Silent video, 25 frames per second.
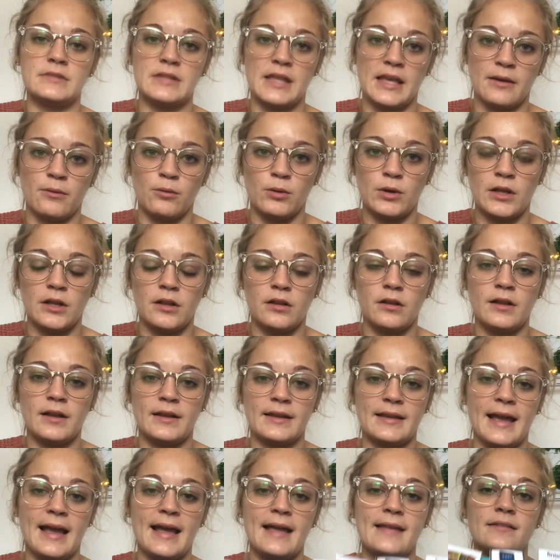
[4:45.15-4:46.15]
They will,
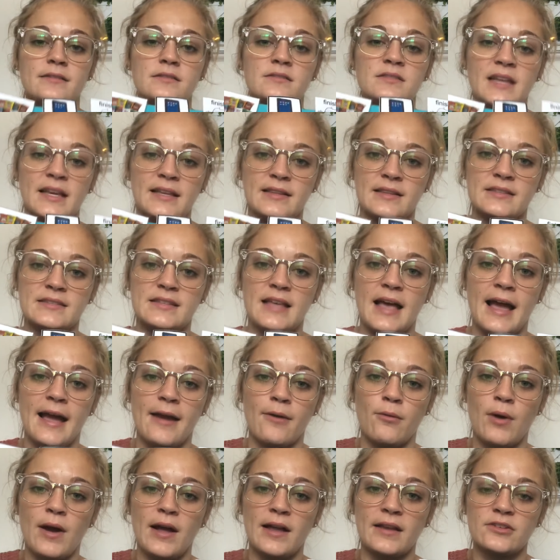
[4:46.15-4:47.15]
again, take this
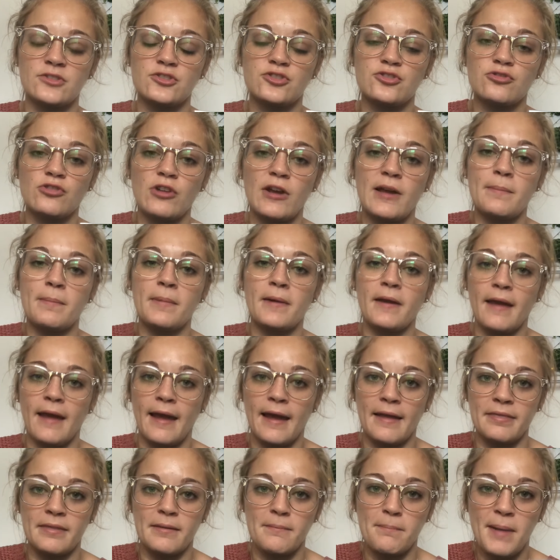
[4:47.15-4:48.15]
I want strip,
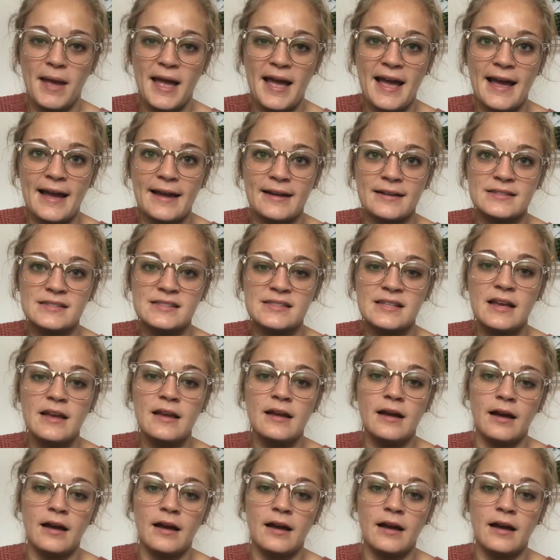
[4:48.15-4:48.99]
add the PACS.